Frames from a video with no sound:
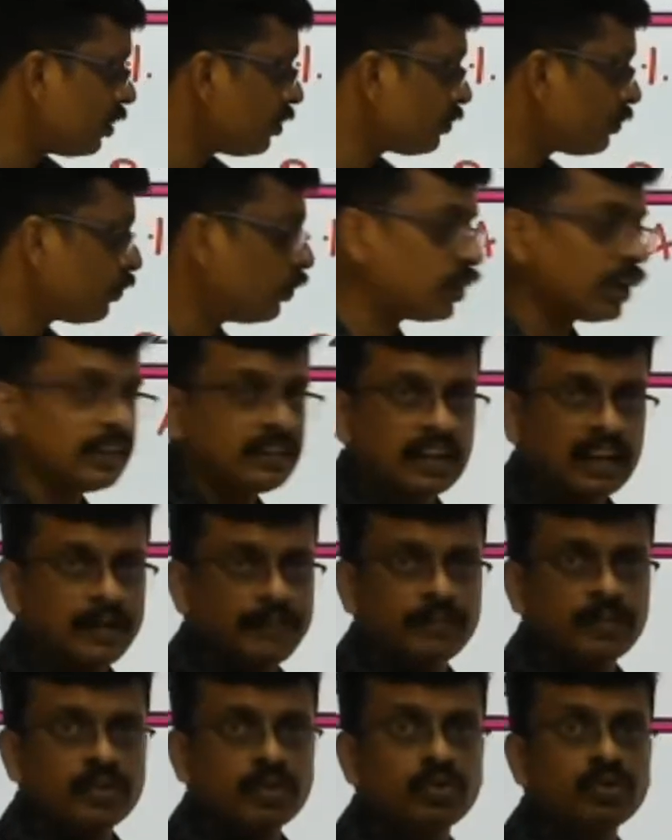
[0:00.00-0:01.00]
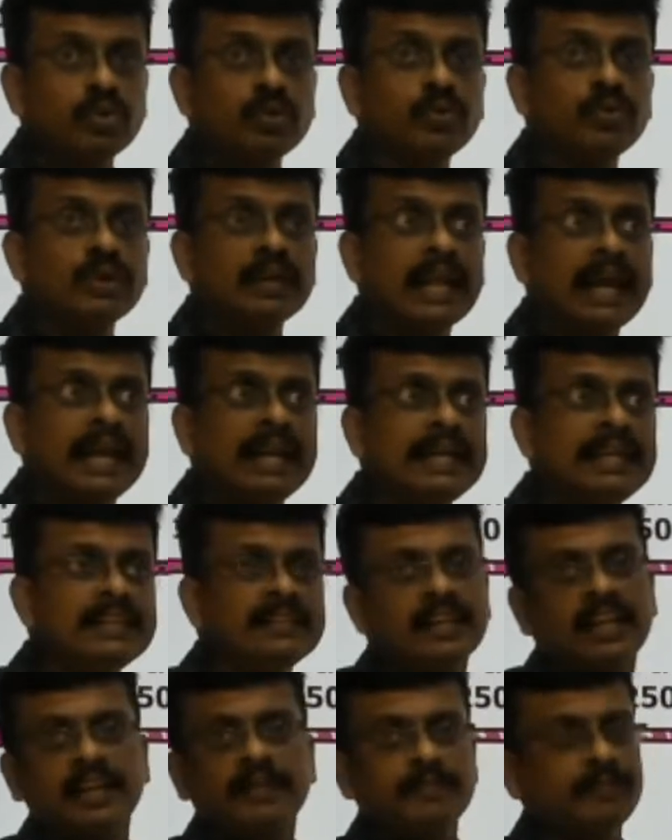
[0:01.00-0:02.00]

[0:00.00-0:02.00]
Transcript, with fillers: 43, so 293,